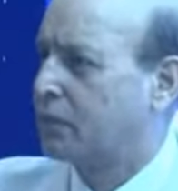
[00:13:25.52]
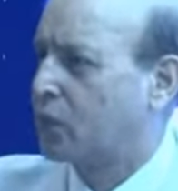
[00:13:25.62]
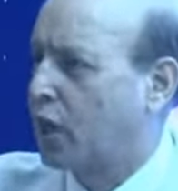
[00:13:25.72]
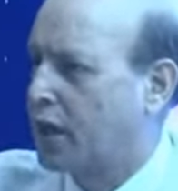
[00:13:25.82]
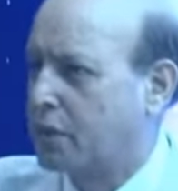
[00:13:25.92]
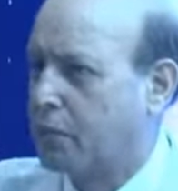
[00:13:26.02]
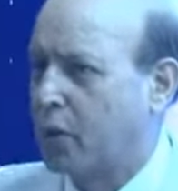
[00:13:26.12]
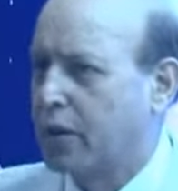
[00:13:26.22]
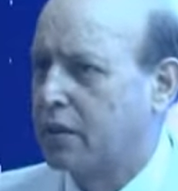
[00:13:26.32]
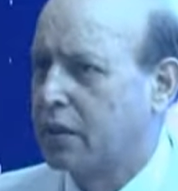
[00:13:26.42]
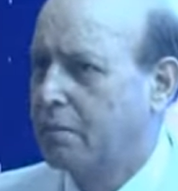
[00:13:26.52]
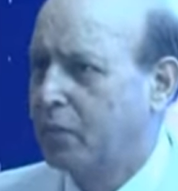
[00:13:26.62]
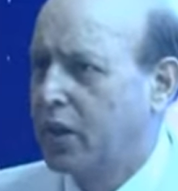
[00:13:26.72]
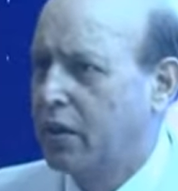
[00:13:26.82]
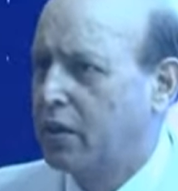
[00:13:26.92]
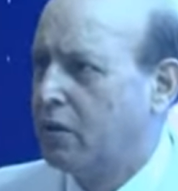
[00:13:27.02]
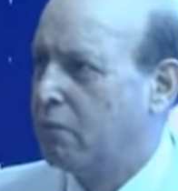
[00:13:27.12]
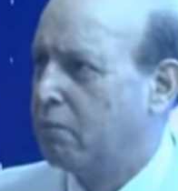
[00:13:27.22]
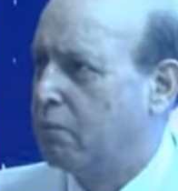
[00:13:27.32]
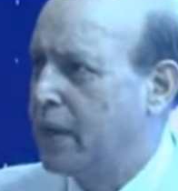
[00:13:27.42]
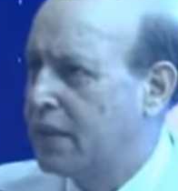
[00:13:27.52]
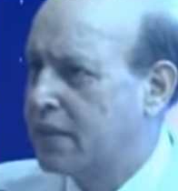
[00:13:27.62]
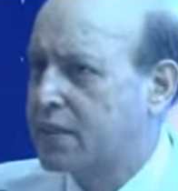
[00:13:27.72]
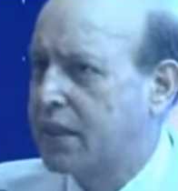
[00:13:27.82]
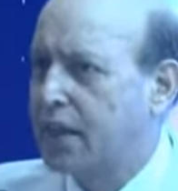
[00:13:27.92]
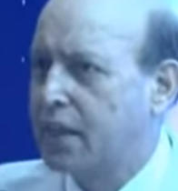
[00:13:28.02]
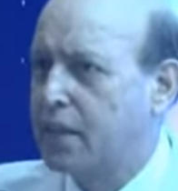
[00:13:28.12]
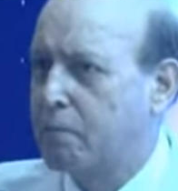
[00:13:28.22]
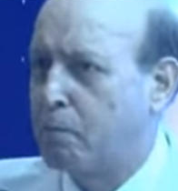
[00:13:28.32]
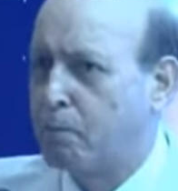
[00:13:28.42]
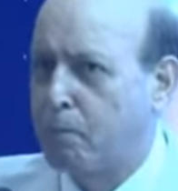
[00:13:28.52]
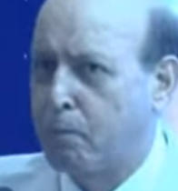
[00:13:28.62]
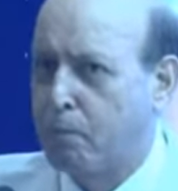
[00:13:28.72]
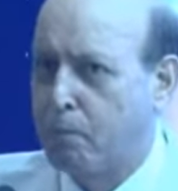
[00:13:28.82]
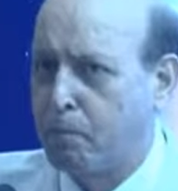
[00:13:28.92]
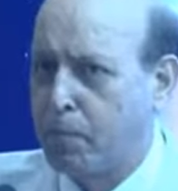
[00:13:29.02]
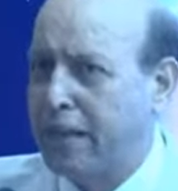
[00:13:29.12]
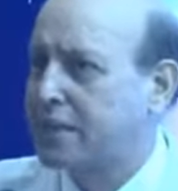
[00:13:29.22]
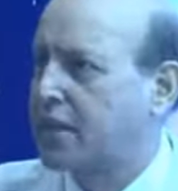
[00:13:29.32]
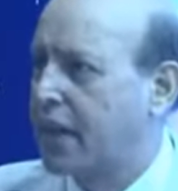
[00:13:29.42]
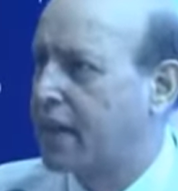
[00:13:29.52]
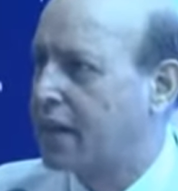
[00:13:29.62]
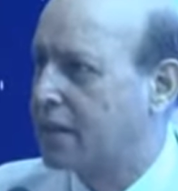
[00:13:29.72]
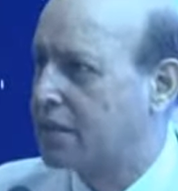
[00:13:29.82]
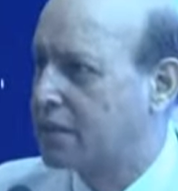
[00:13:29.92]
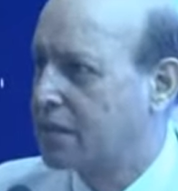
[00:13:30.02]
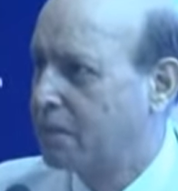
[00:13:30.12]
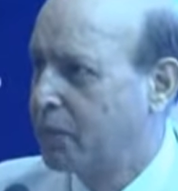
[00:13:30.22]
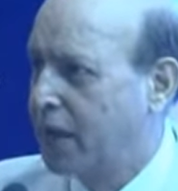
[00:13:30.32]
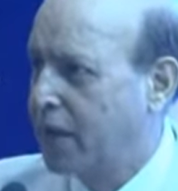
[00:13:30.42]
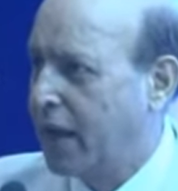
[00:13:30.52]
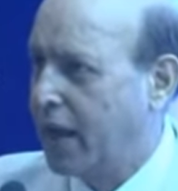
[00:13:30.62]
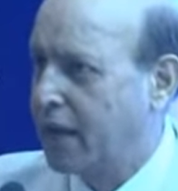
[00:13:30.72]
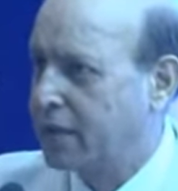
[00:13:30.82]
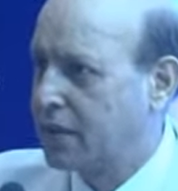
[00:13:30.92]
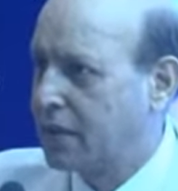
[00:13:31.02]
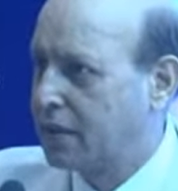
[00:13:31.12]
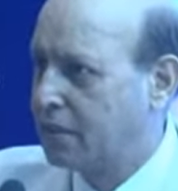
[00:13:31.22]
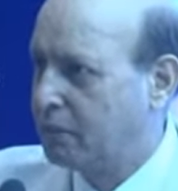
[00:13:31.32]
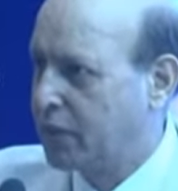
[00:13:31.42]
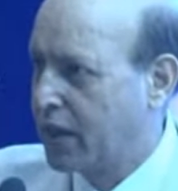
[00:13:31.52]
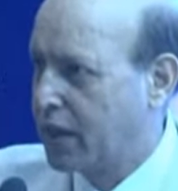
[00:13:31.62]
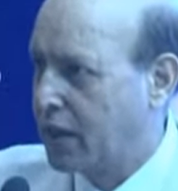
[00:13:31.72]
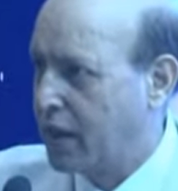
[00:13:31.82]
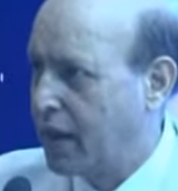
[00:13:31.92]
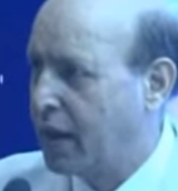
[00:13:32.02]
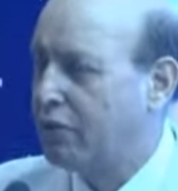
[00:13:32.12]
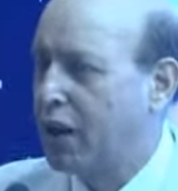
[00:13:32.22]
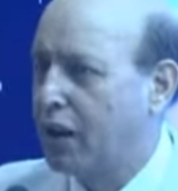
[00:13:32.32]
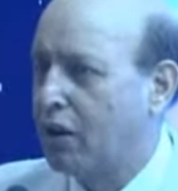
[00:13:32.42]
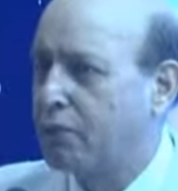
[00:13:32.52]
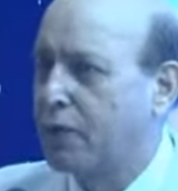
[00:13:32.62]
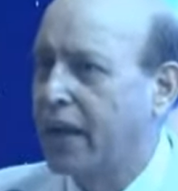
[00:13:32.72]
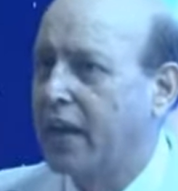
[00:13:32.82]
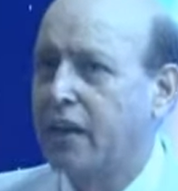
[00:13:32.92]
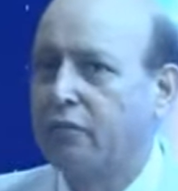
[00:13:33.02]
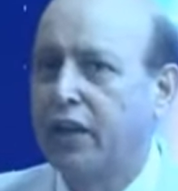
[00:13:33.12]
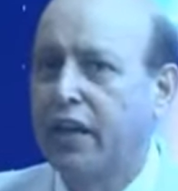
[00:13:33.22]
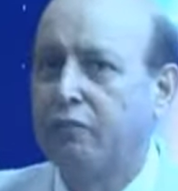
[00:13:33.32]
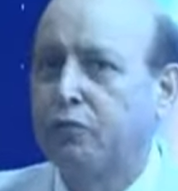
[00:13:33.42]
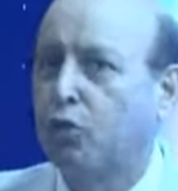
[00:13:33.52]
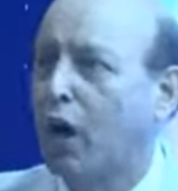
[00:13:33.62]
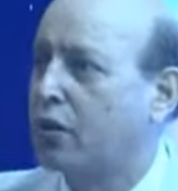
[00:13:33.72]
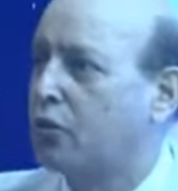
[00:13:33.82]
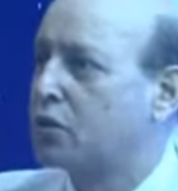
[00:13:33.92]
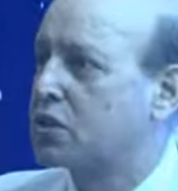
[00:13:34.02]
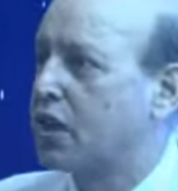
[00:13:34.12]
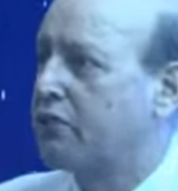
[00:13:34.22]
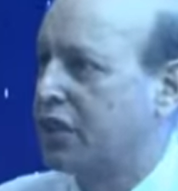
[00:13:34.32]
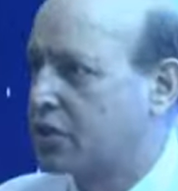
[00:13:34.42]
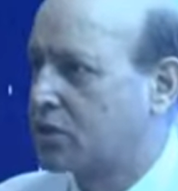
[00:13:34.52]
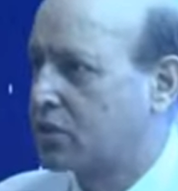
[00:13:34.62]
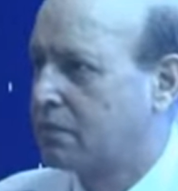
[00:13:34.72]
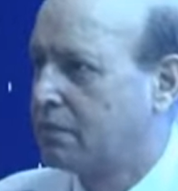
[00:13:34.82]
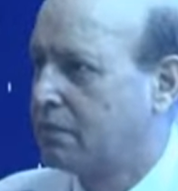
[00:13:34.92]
Third point, we see the pay scales and the level of care we give to our own servants.